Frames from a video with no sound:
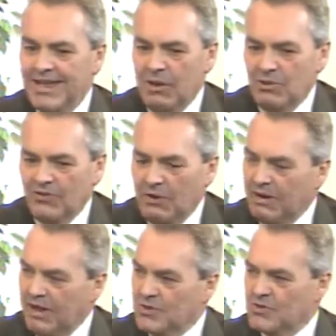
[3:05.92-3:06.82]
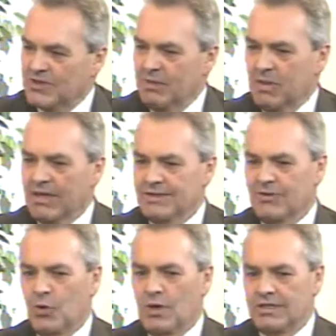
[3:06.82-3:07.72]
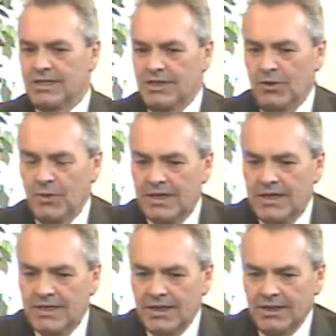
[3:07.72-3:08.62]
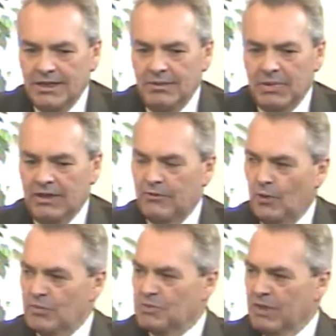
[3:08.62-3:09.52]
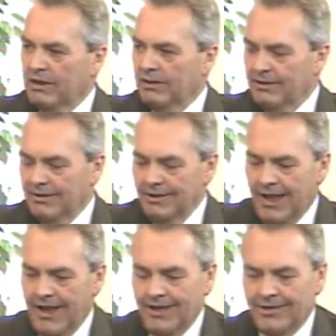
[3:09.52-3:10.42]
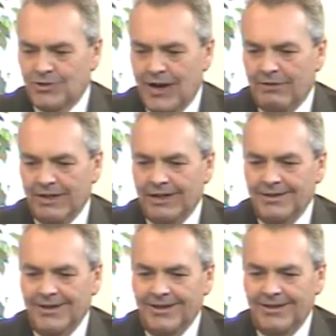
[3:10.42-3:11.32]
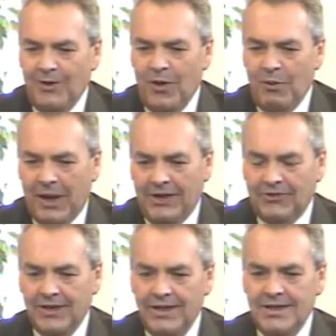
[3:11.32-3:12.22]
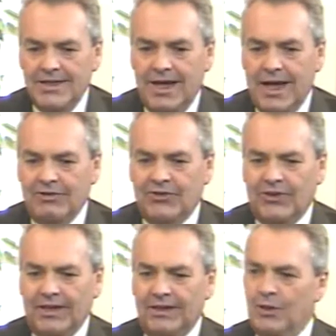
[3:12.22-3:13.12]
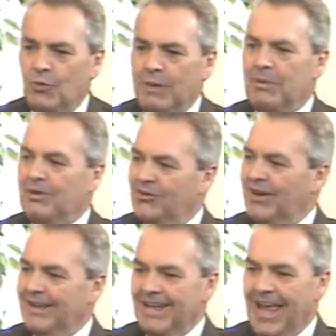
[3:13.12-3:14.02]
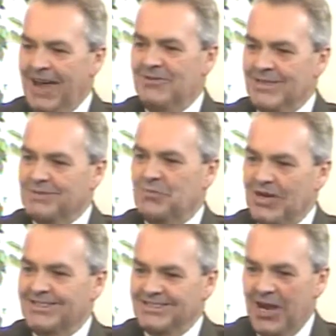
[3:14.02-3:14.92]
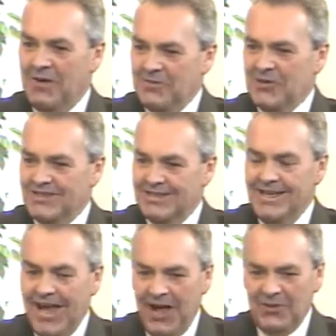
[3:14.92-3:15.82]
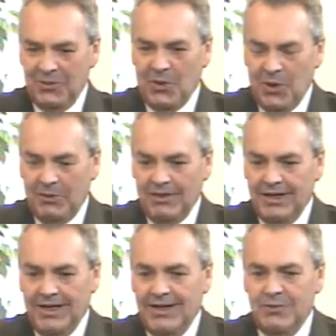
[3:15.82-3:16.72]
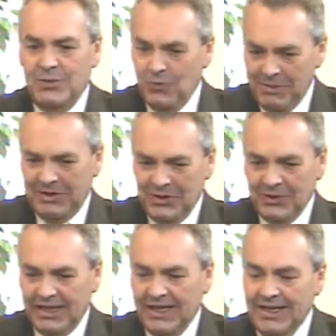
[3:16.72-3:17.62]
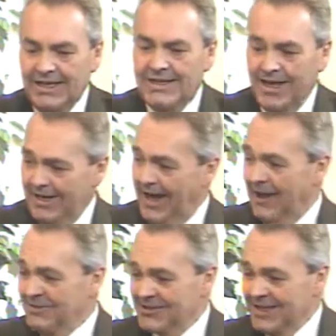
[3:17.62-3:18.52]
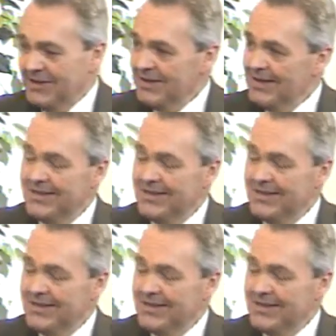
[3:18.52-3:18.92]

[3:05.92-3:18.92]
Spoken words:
it was very interesting because, of course, you know, being the former speaker and traveling in the hallways, obviously the women decided to have this press conference on their own with women only. And obviously